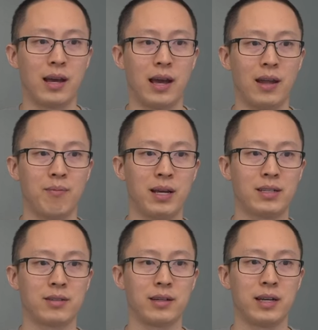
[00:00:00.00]
And
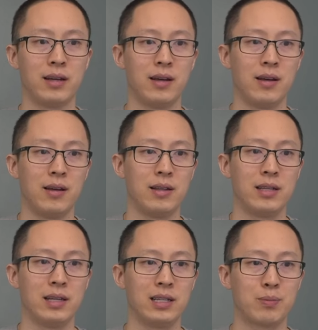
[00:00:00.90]
basically,
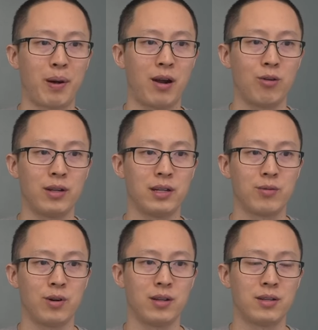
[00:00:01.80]
the spiral
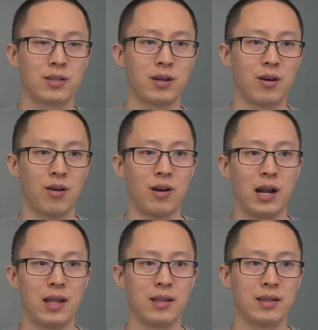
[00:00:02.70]
ending ones
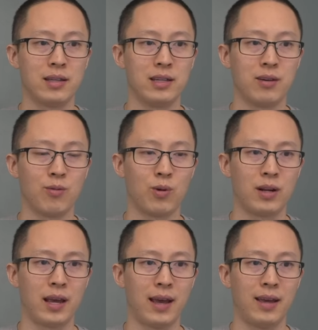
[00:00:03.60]
are the
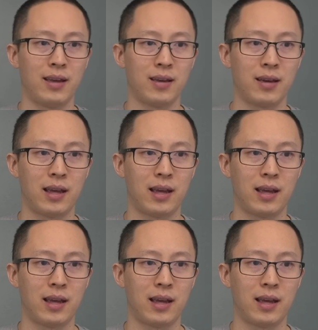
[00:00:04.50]
1A,